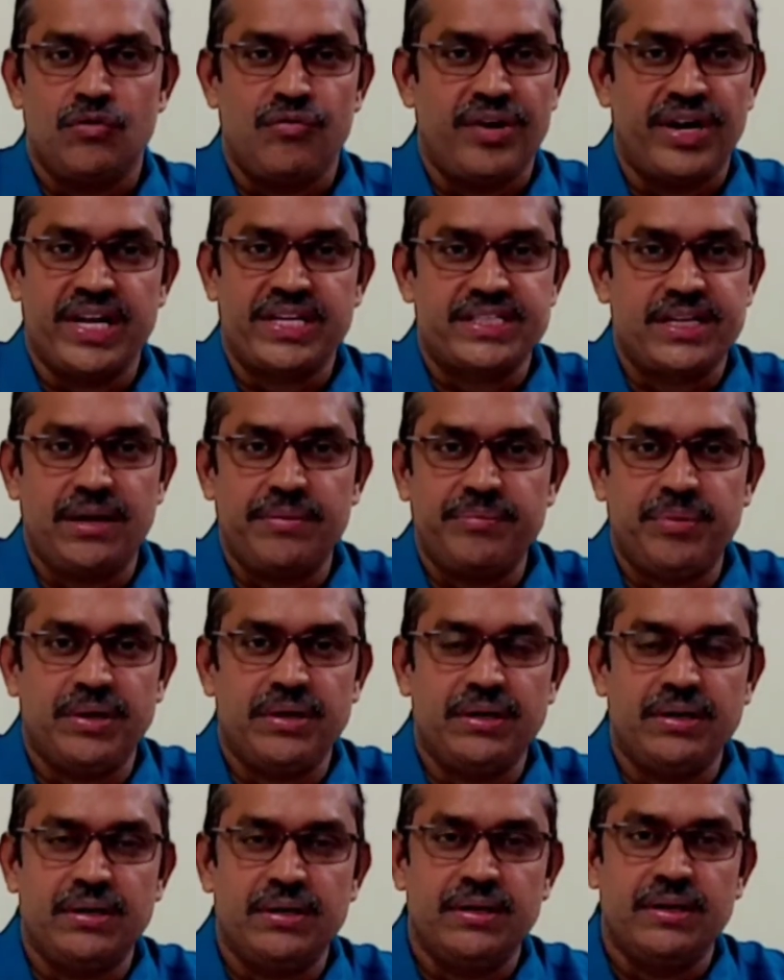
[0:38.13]
For
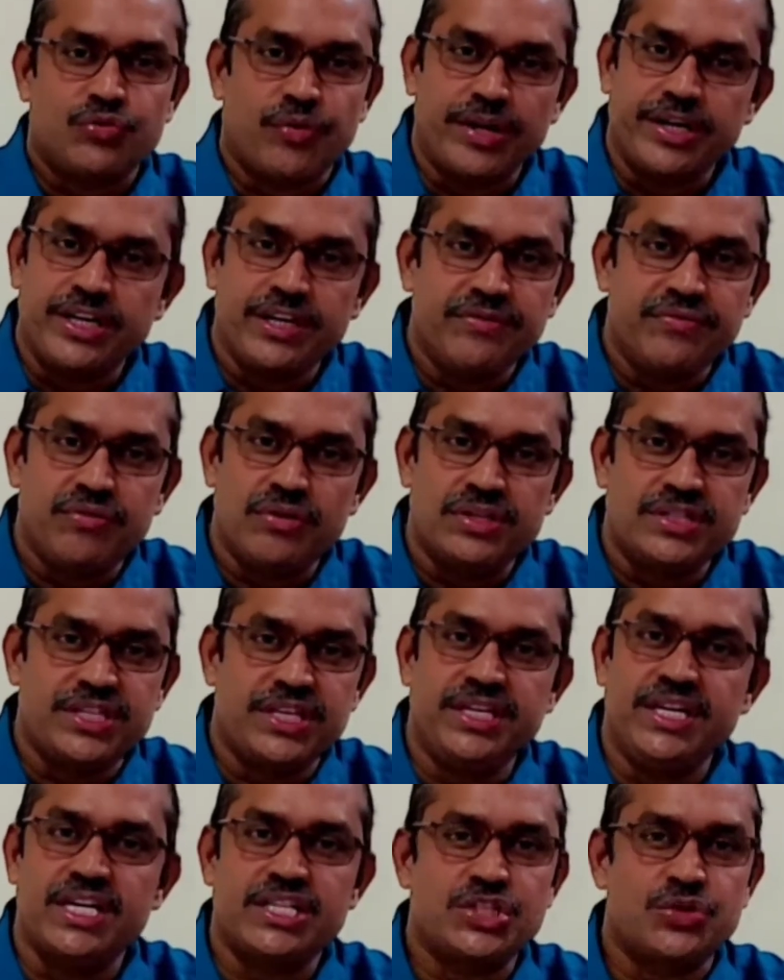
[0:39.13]
example, 24
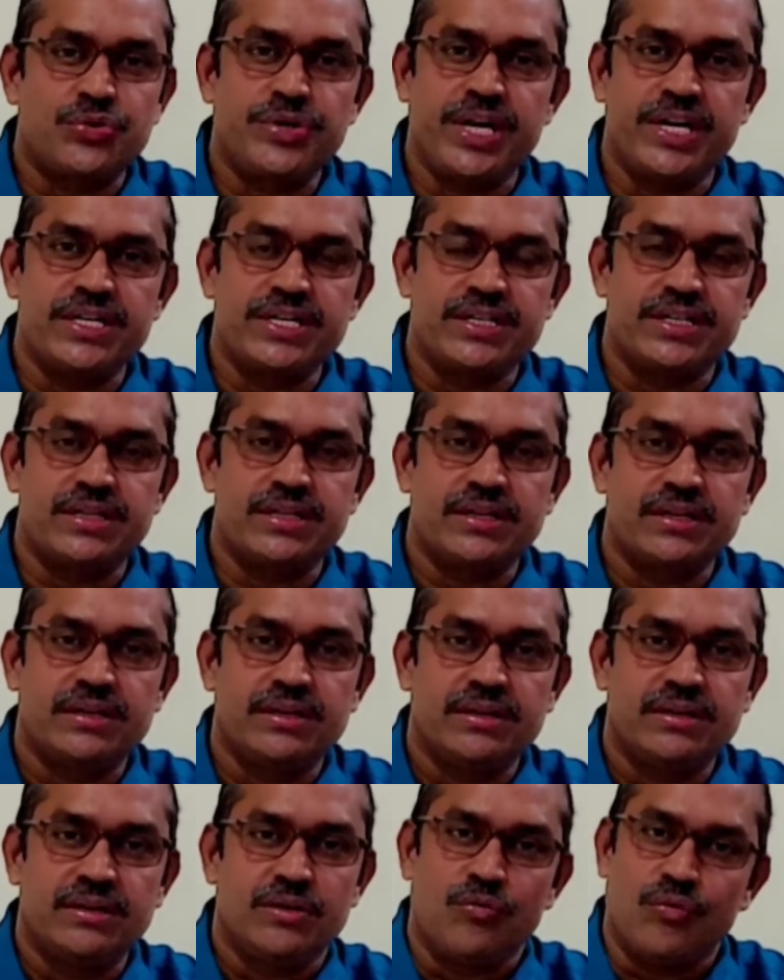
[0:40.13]
senior students
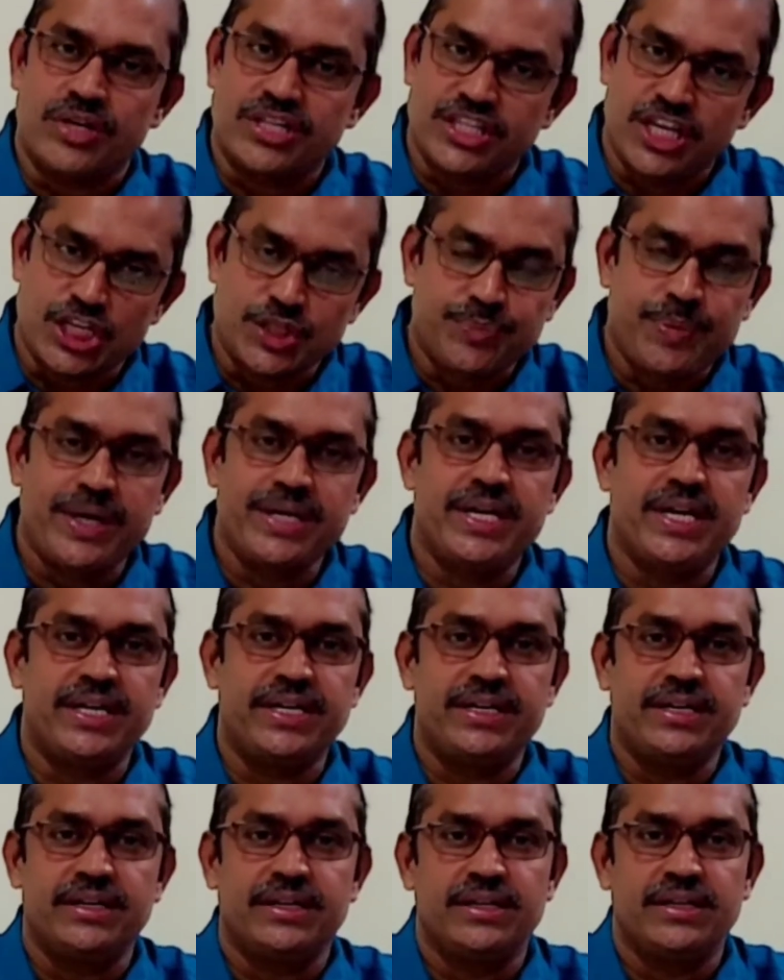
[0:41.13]
were suspended